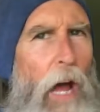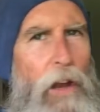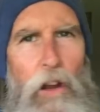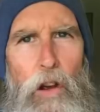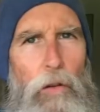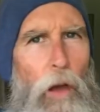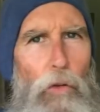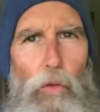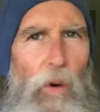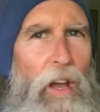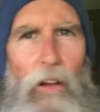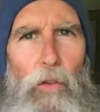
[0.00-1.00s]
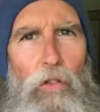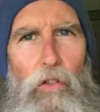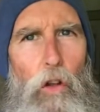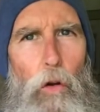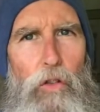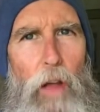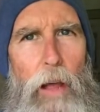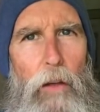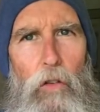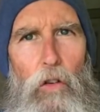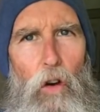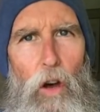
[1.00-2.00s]
I knew those wings still
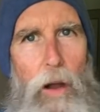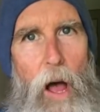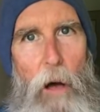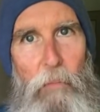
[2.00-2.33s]
taste good,